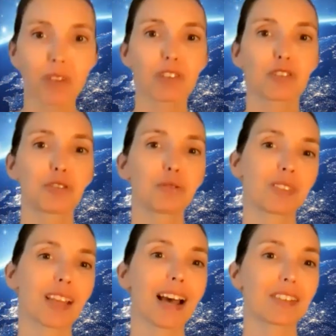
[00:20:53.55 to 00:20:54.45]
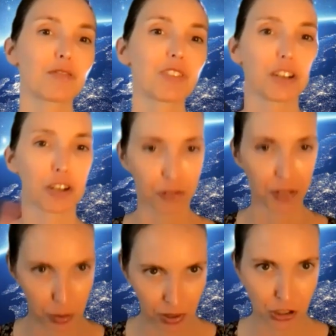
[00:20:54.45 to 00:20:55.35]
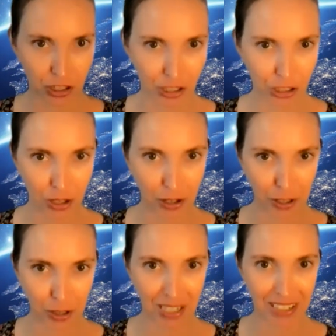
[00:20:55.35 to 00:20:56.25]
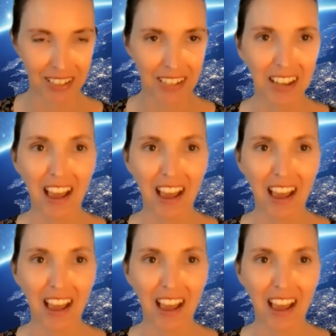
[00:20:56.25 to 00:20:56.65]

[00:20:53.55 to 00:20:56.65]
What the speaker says: Then the student's asked if they agree with the judge's argument.